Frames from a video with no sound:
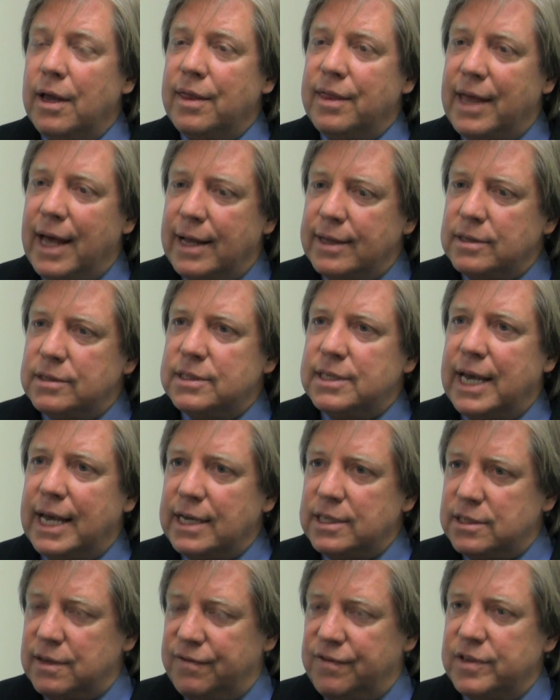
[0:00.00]
that
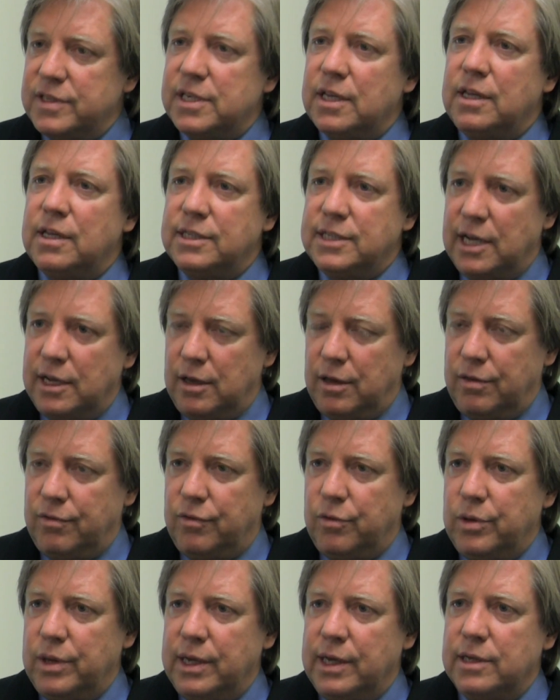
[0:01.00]
takes the facilitator
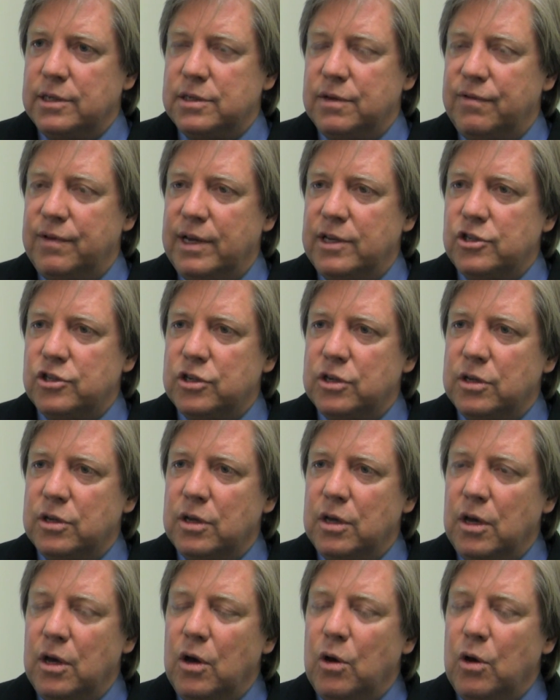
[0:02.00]
through the intervention.